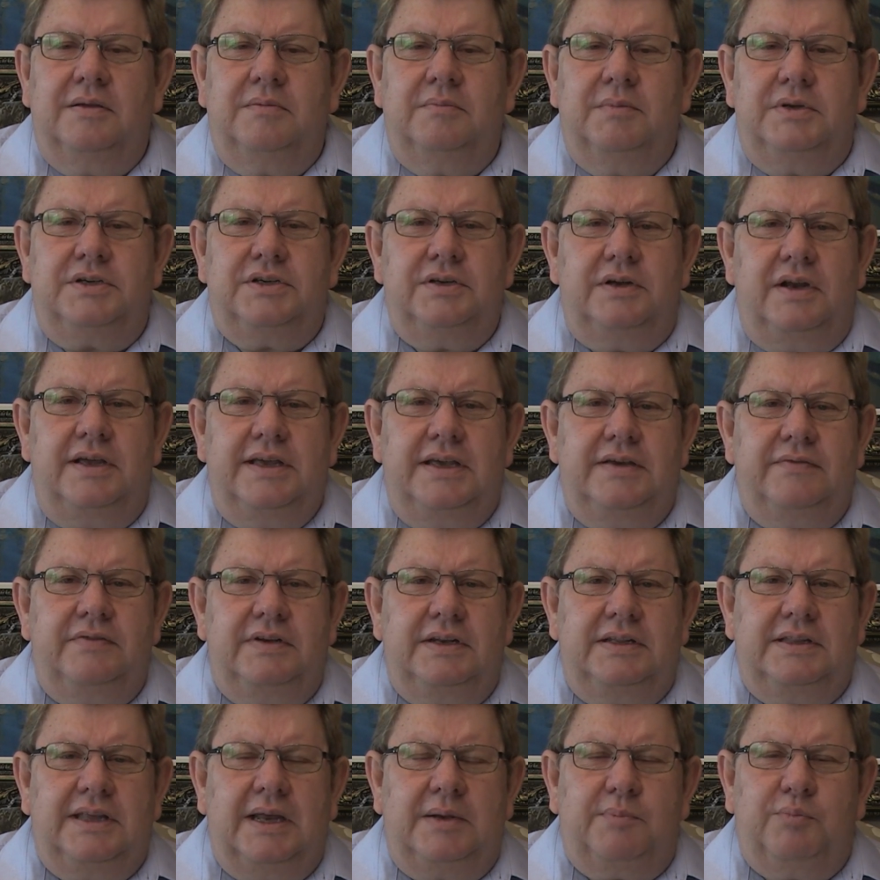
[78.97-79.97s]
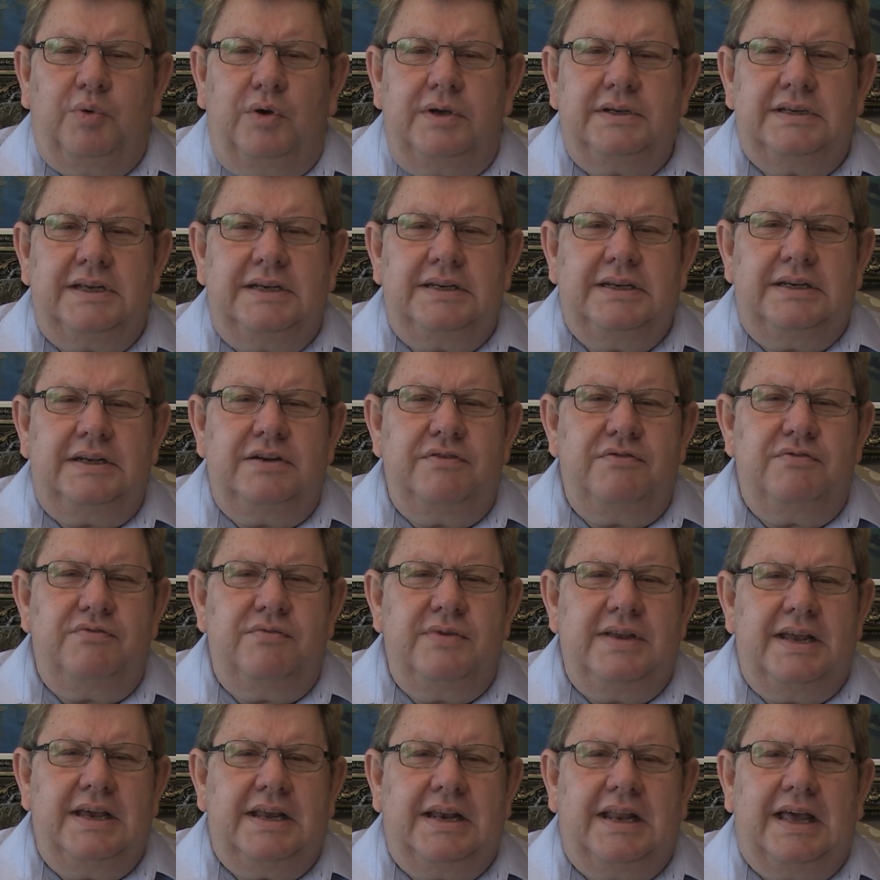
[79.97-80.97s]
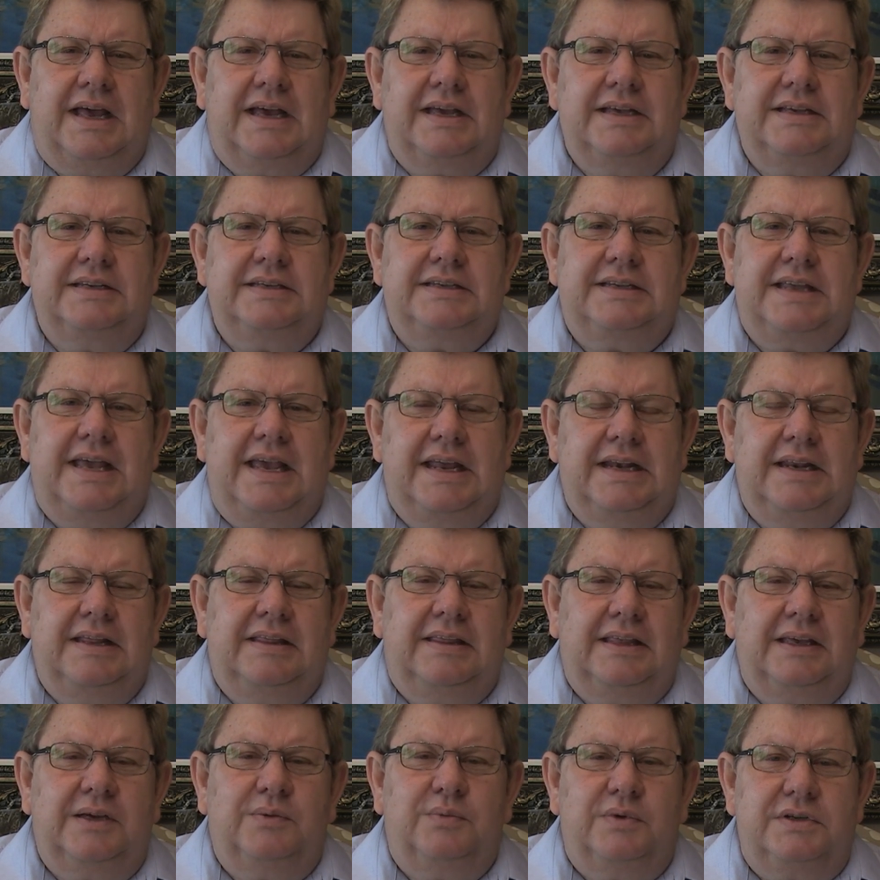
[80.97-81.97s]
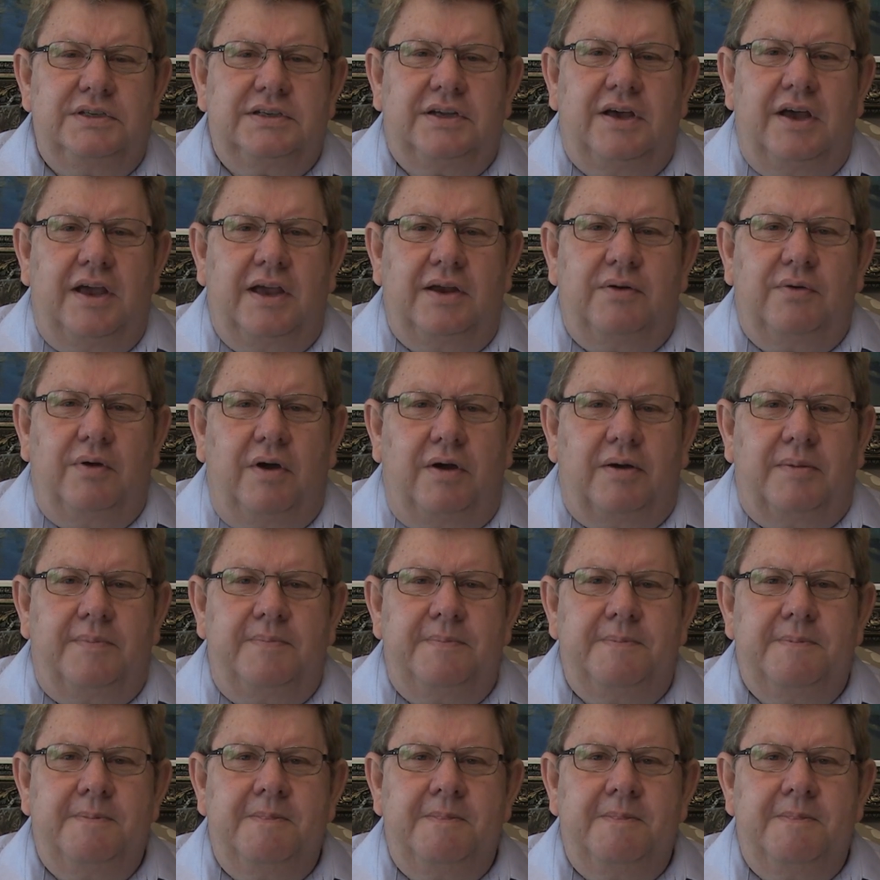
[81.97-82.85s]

But you know, even at that point, I didn't realize anything was going wrong.